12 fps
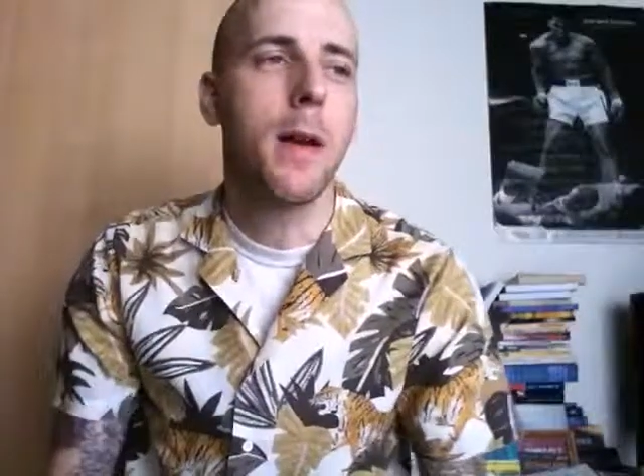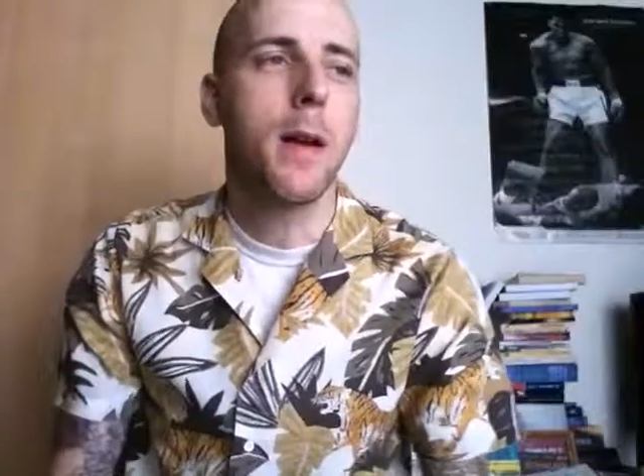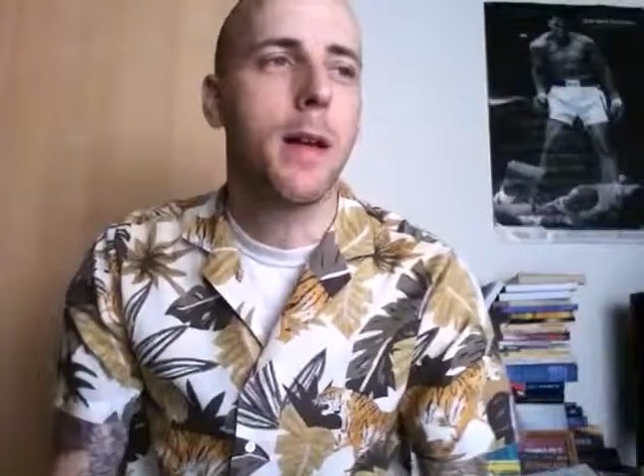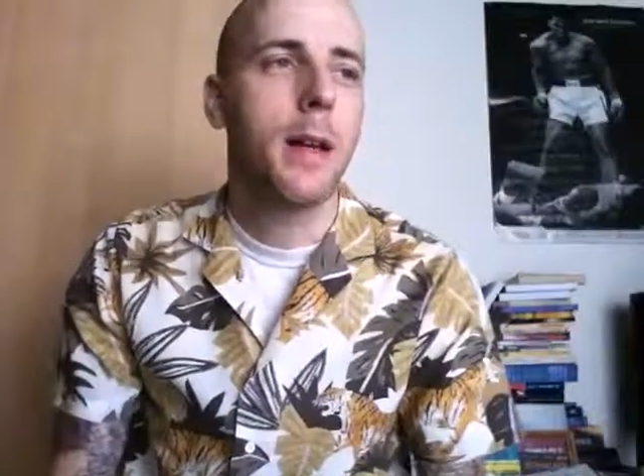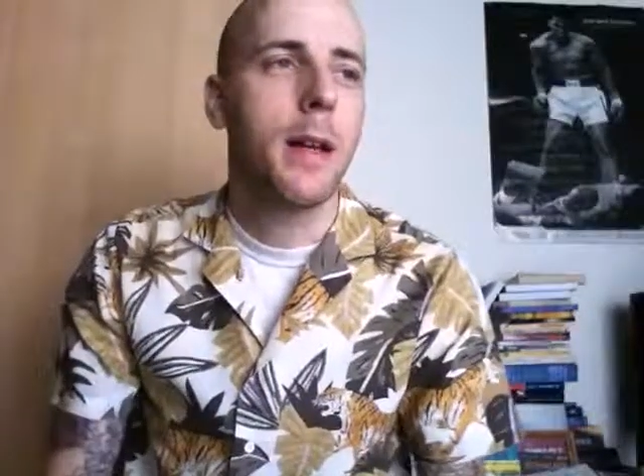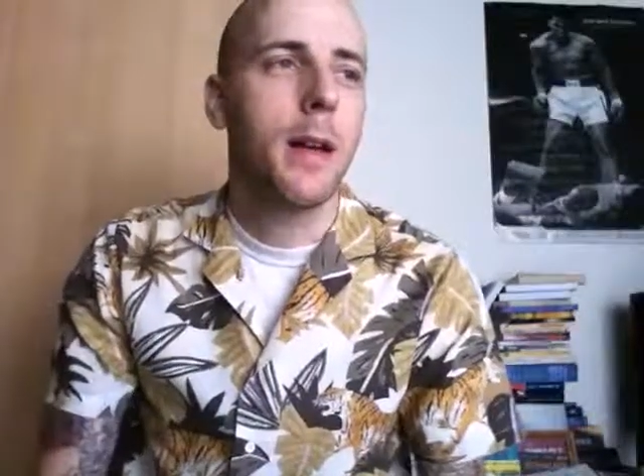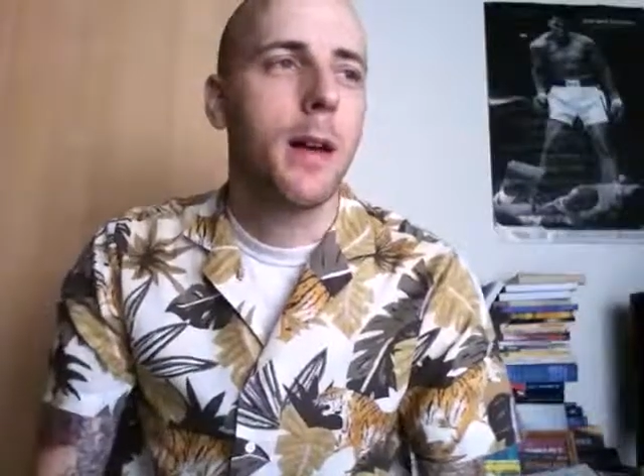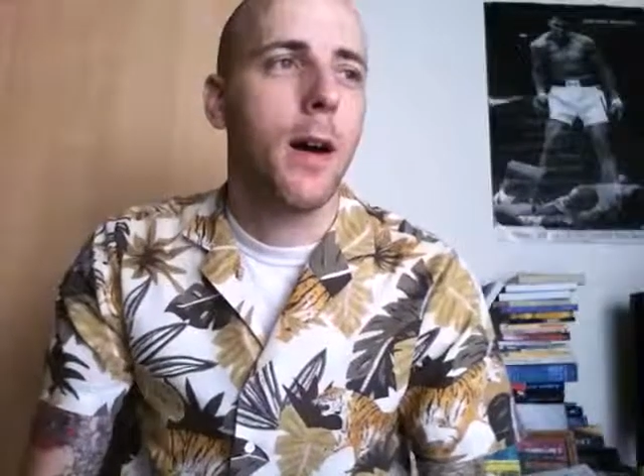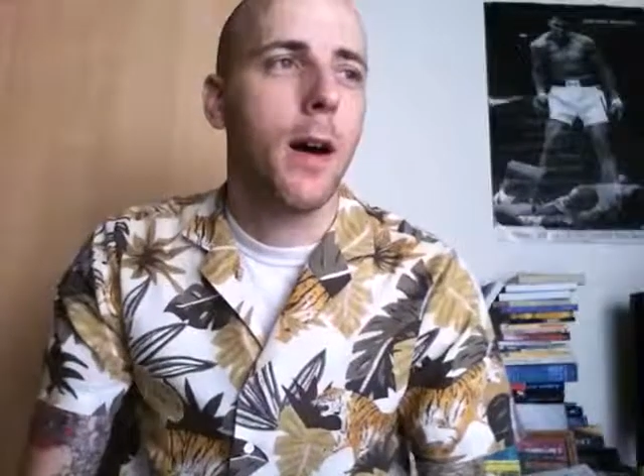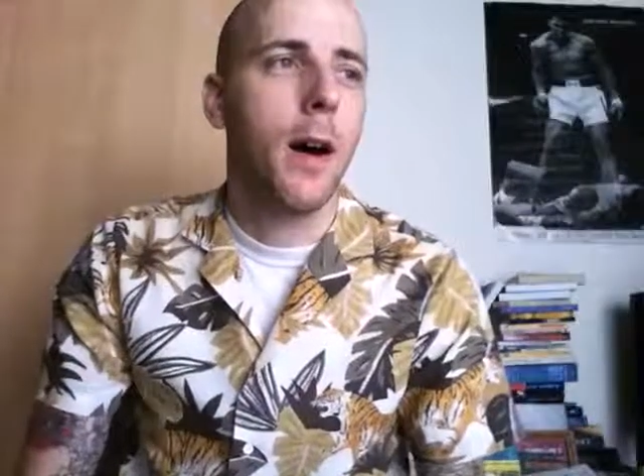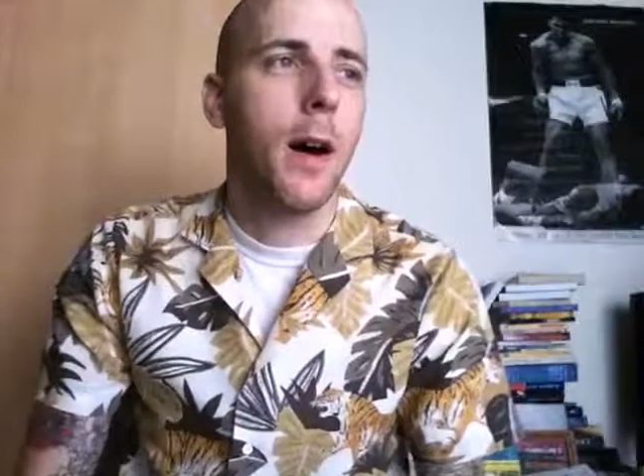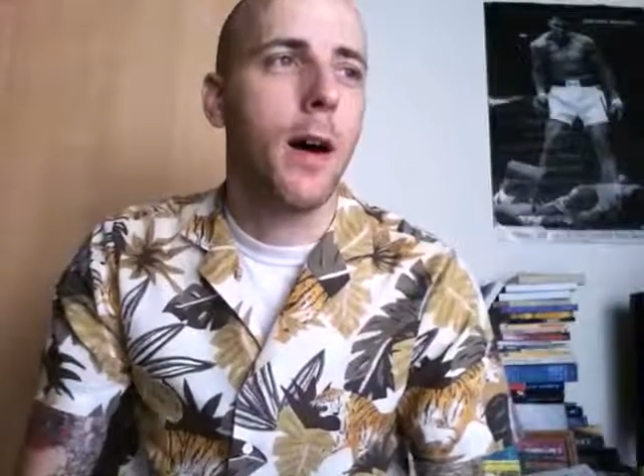
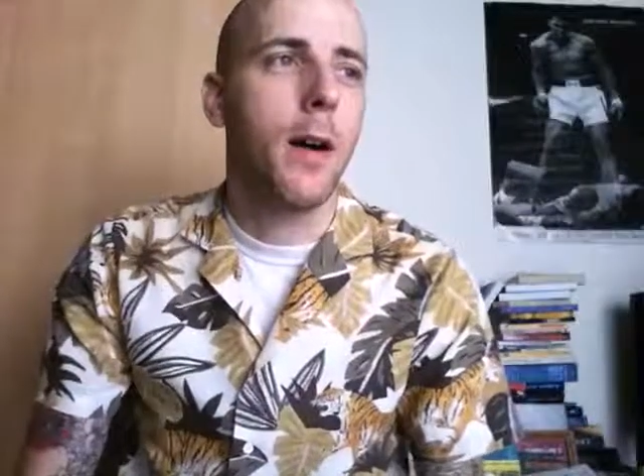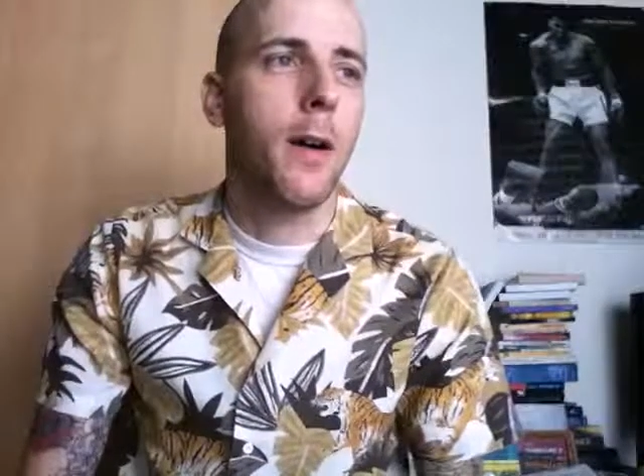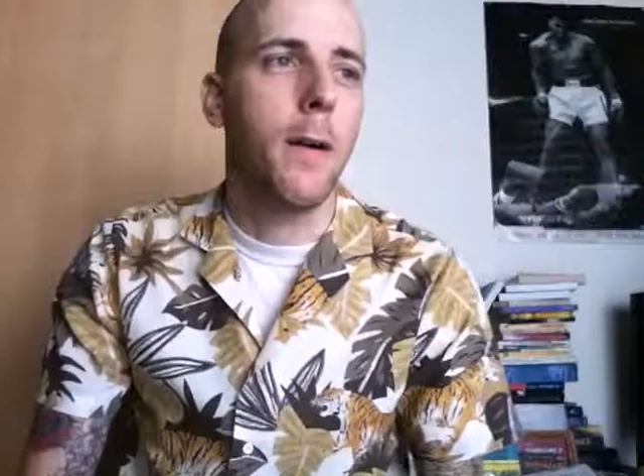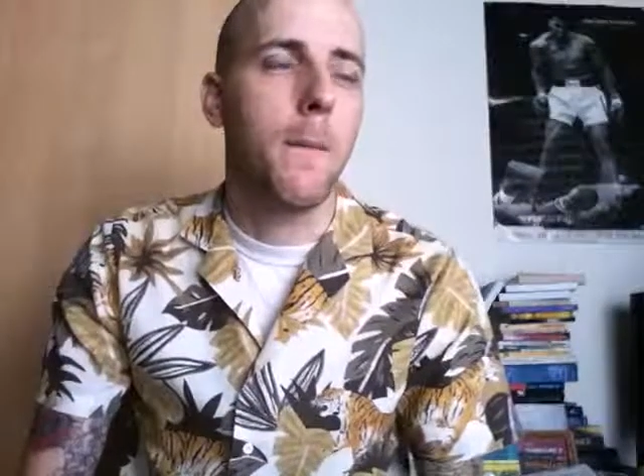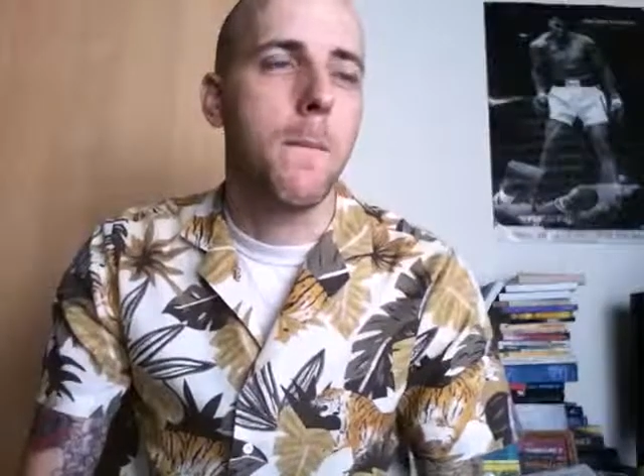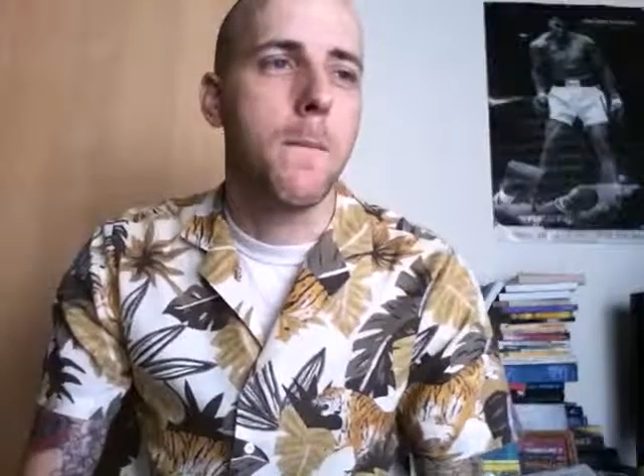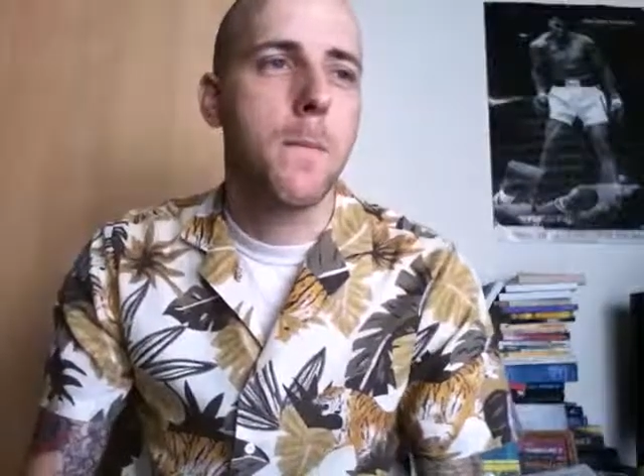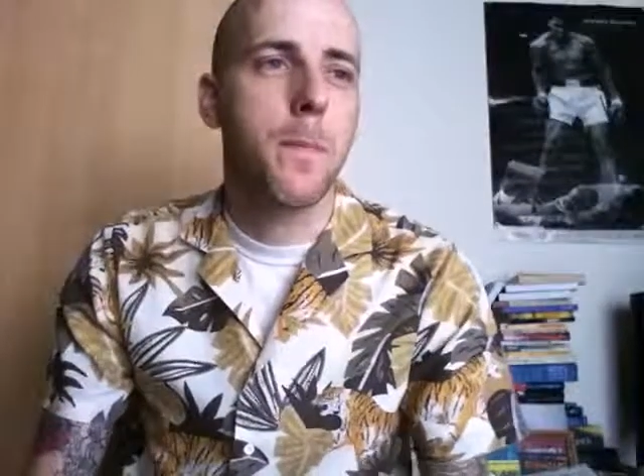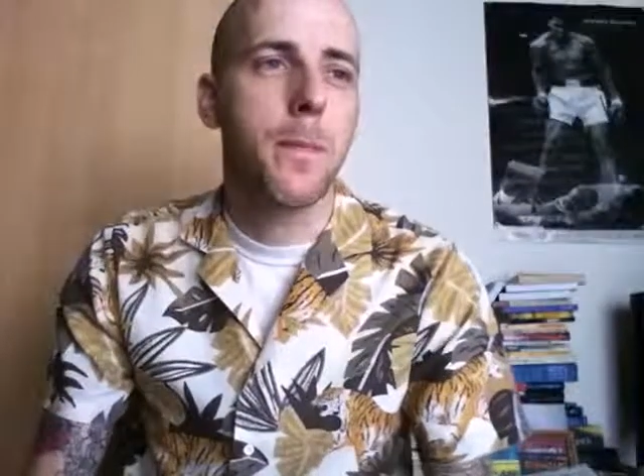intermediary scene where